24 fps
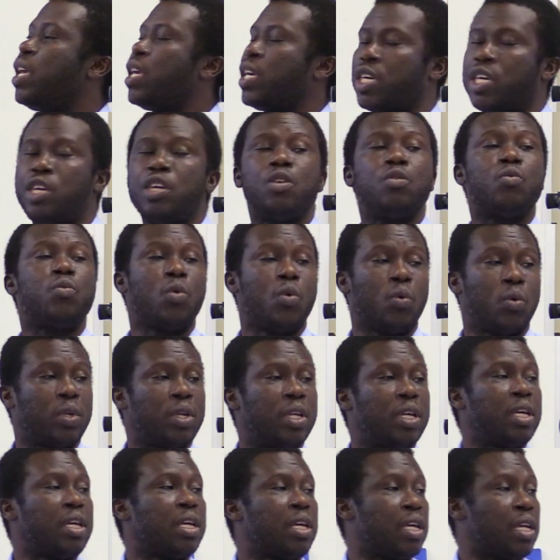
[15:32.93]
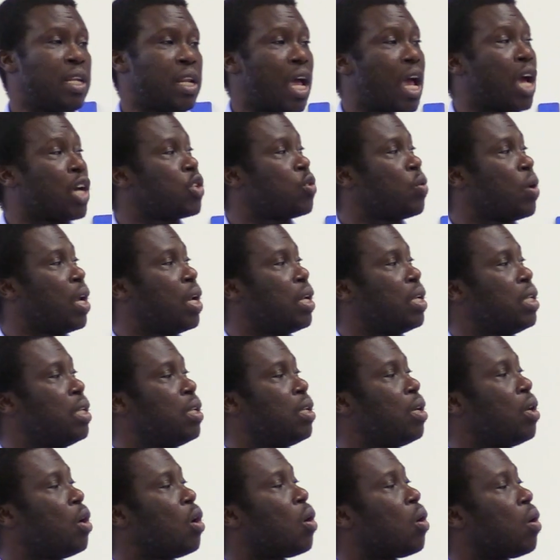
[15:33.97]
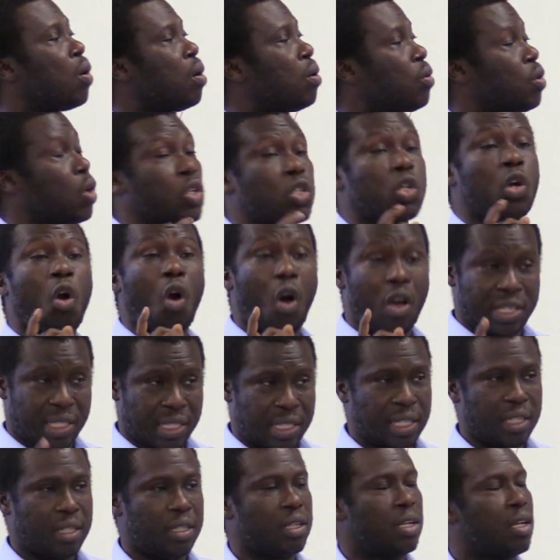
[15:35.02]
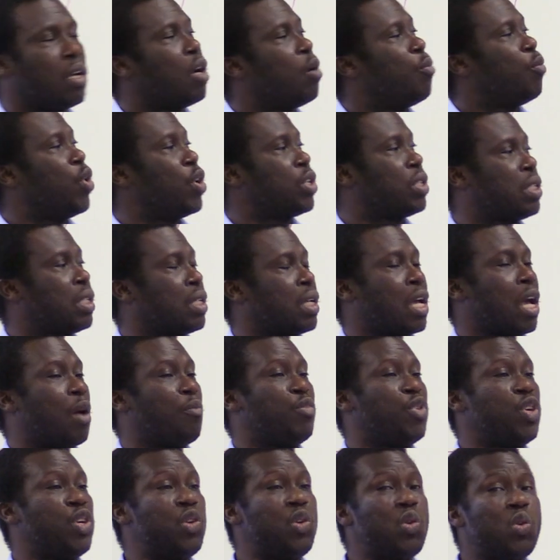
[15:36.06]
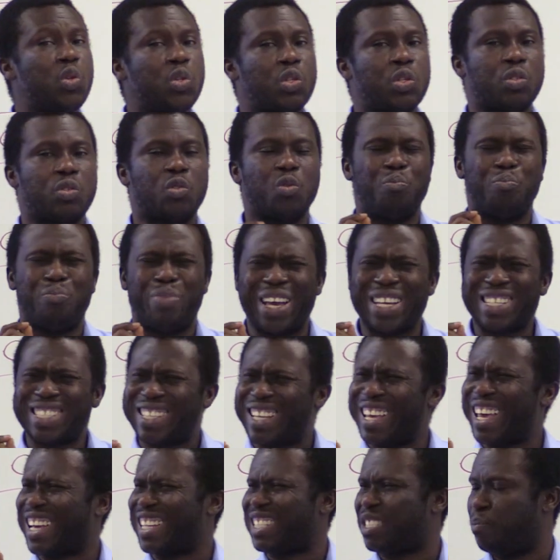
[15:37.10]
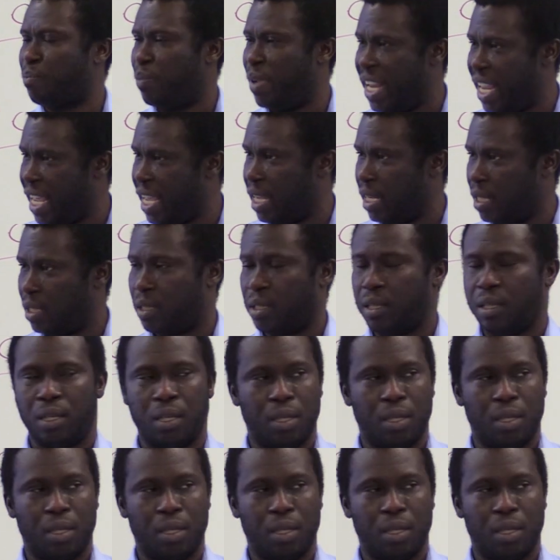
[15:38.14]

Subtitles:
a key role in actually not causing, but can be used to best explain